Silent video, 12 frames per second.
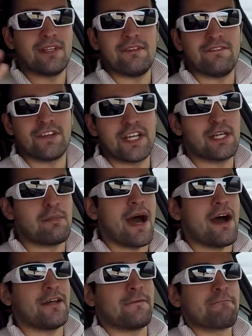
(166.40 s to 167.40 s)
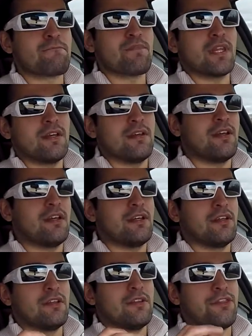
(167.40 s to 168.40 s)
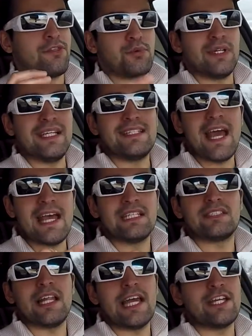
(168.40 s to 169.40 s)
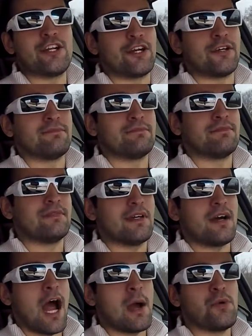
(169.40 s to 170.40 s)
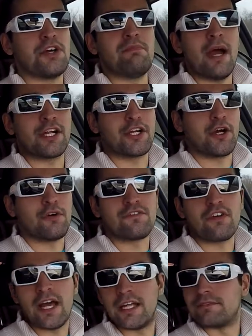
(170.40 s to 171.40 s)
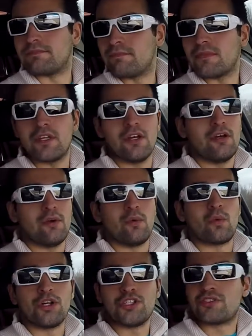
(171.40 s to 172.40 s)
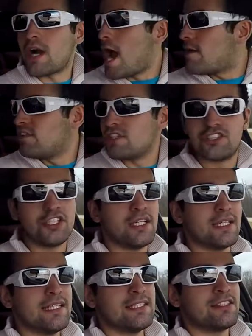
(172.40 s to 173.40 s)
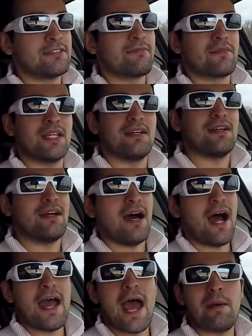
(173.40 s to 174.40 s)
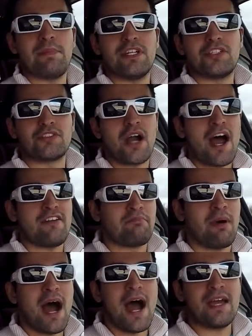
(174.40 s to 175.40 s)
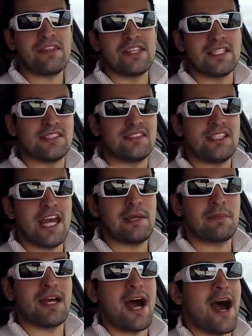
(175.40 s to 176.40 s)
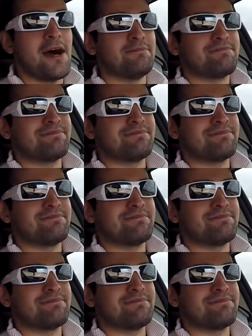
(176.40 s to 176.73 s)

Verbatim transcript: forget about it. Three days later, I'm with my girlfriend. We're driving to Chili's. I happen to drive by the same cop.